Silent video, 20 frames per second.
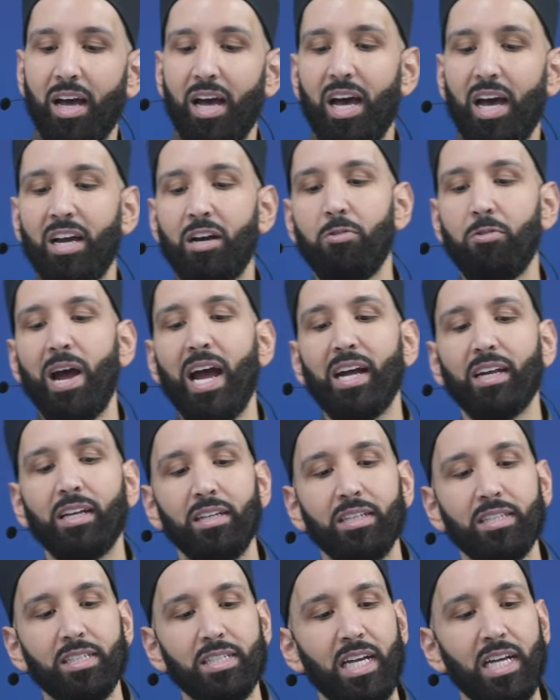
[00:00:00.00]
And
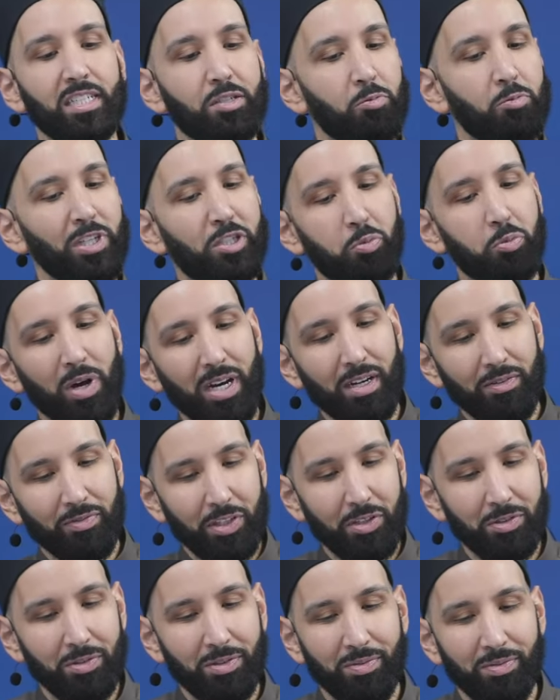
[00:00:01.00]
Heraclius says, which one of
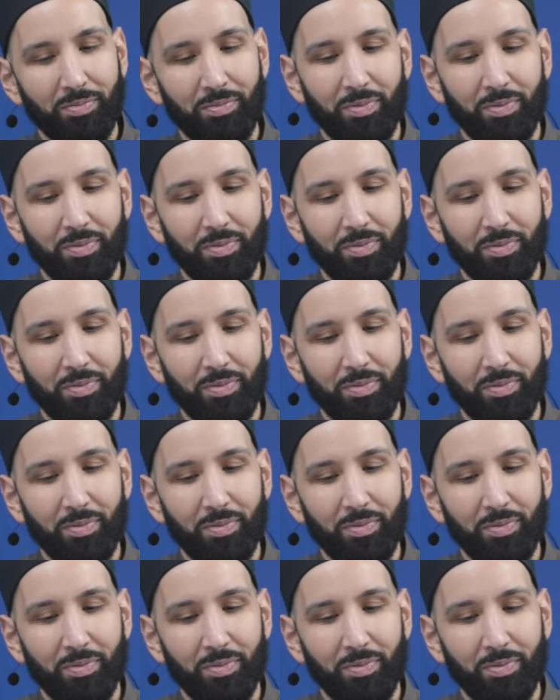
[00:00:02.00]
you